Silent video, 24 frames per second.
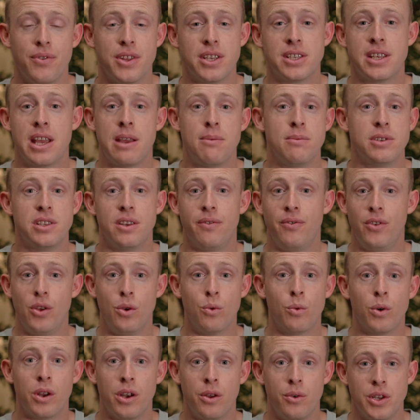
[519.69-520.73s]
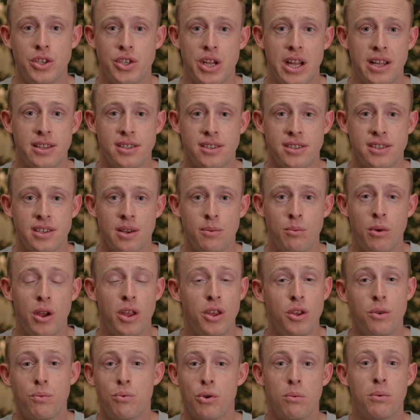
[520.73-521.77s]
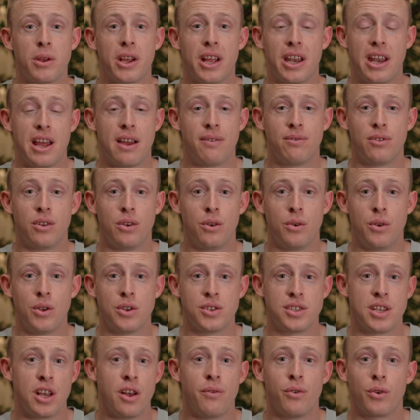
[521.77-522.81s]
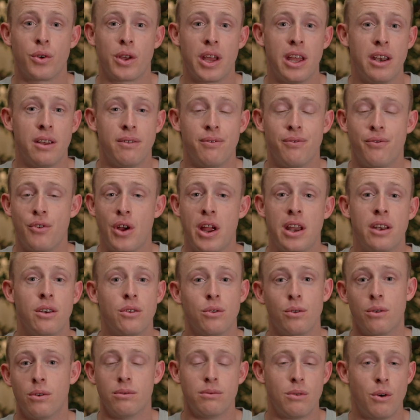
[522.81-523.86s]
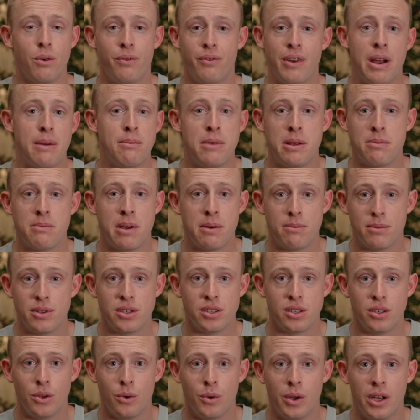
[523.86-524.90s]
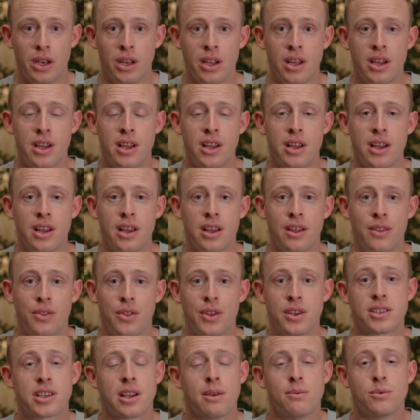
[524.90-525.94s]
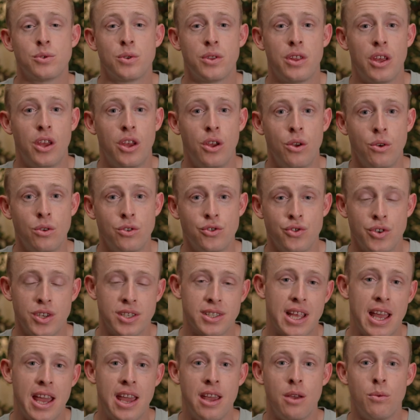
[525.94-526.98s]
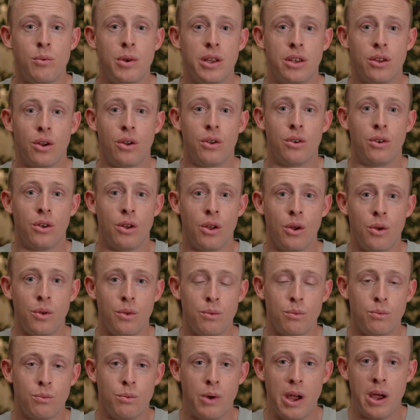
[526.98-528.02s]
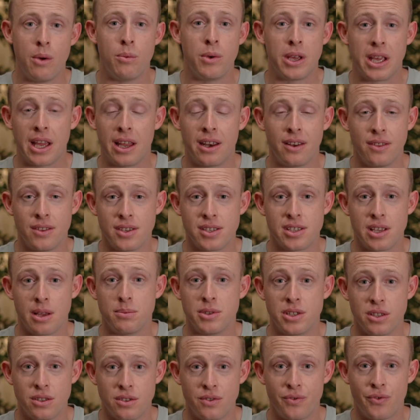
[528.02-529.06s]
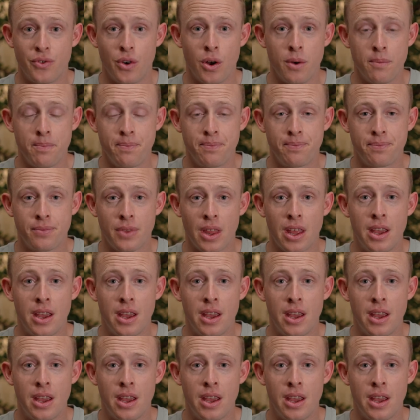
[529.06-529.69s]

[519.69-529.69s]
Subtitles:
The same as if you want to inject it somewhere, you're probably going to have to do it yourself or get a friend or family member to do it. This comes with a huge risk. A, we don't know where we're getting the substance from.